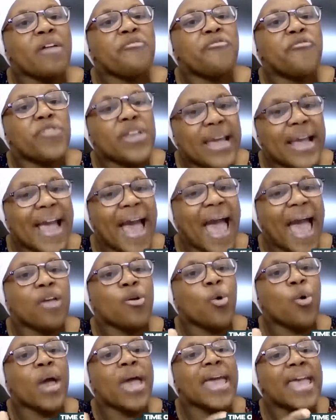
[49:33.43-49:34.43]

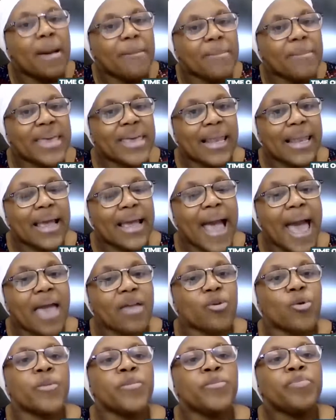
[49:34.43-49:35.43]
efundekayo,
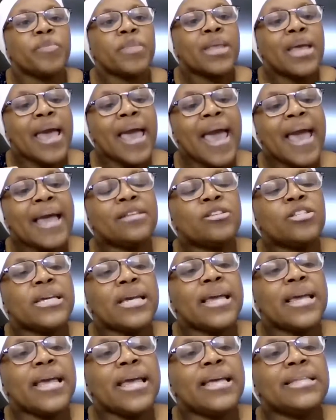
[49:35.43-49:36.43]
eyamkelekayo. And
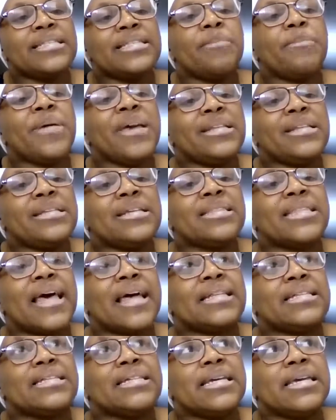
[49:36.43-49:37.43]
it's a pity
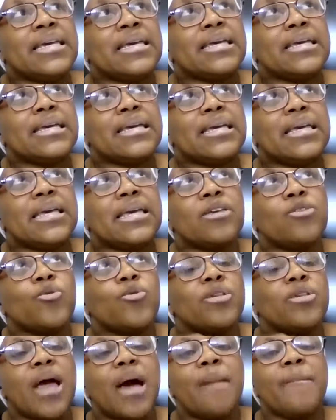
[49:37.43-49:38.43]
that
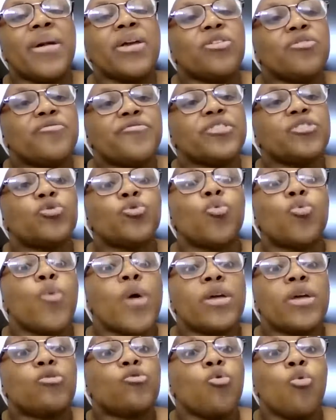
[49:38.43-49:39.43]
amanyuvesi
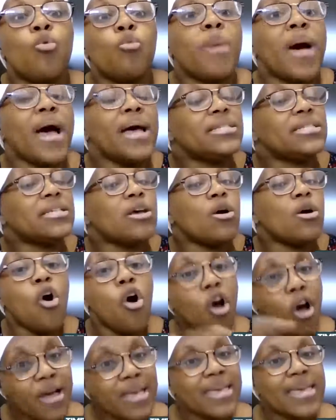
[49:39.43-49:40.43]
wethu phansi
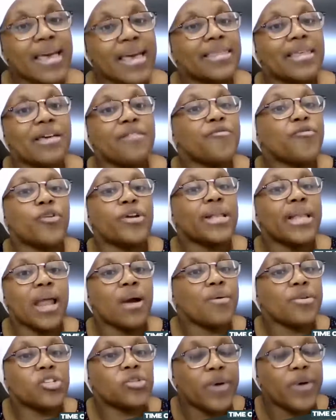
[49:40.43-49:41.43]
onke, they've got
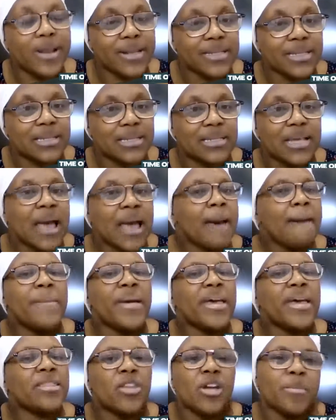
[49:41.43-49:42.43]
language policies,
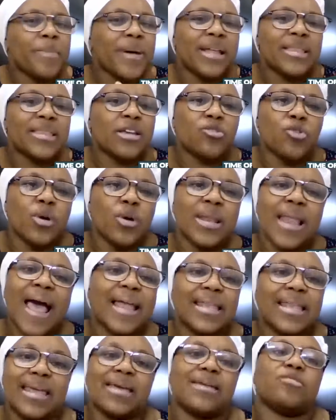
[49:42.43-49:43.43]
but they don't
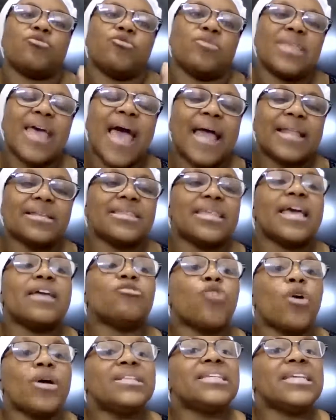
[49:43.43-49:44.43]
adhere to that. They
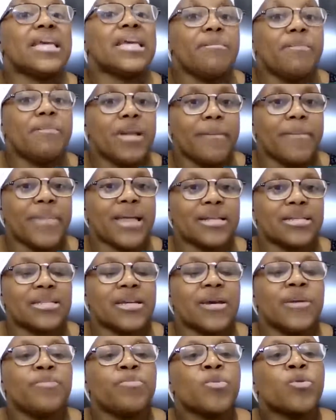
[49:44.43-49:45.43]
don't
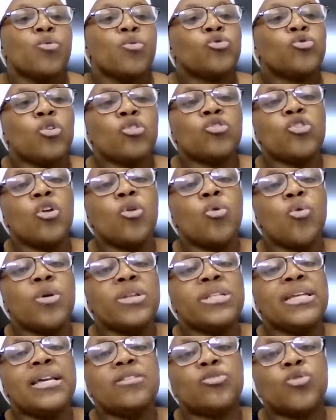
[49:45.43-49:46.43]
implement. Uzothola
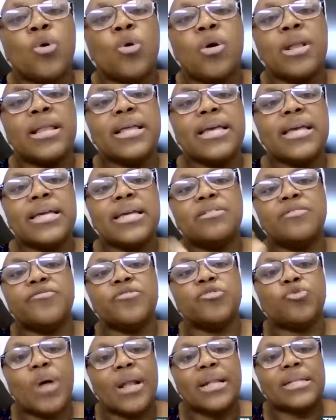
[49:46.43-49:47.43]
ukuthi it's only
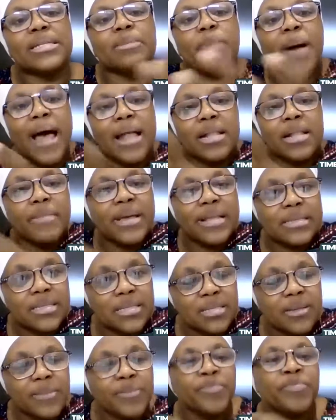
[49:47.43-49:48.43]
individual
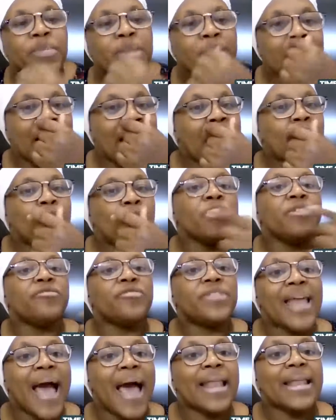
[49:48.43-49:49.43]
departments, like
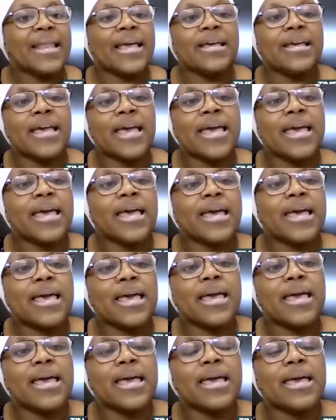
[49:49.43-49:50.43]
we've done
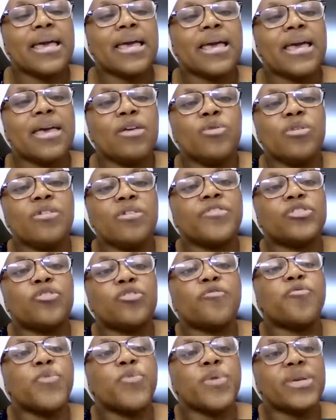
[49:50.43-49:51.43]
a
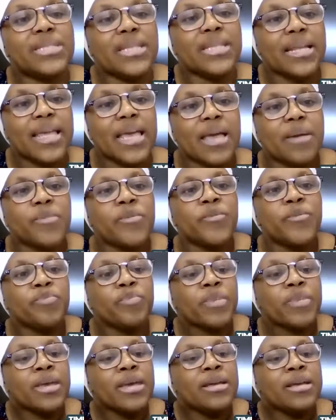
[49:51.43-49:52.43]
University of Western Cape.
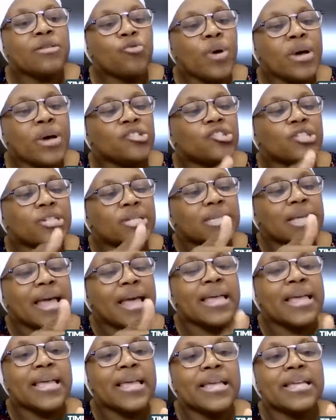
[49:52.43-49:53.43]
It was just,
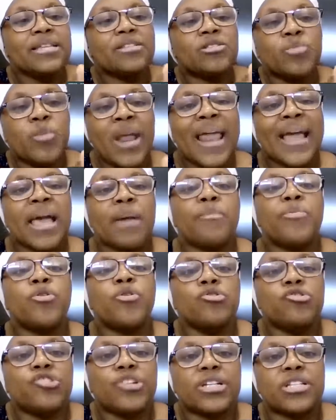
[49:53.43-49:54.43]
it's more like a
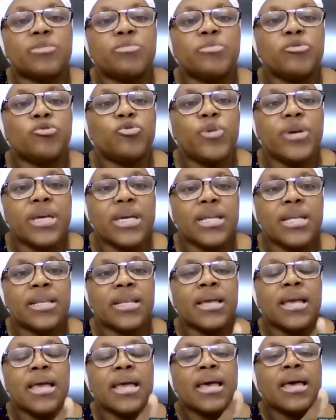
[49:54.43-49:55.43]
project
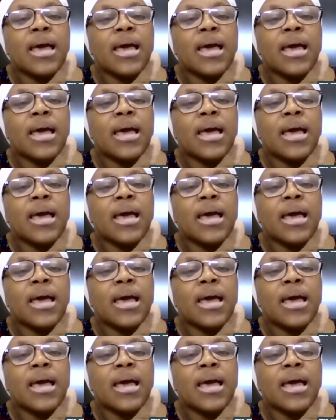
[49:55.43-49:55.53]
between